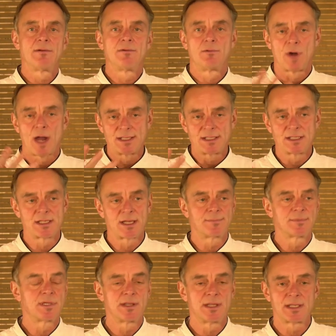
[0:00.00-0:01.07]
rises up
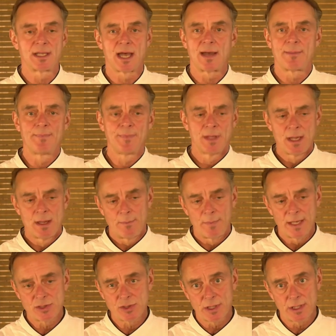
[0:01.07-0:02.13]
to the top.
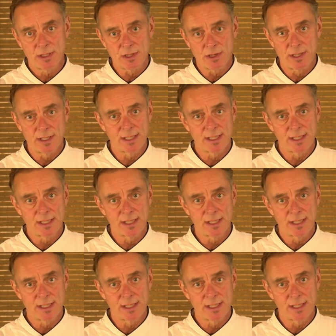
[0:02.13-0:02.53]
Make sure you turn it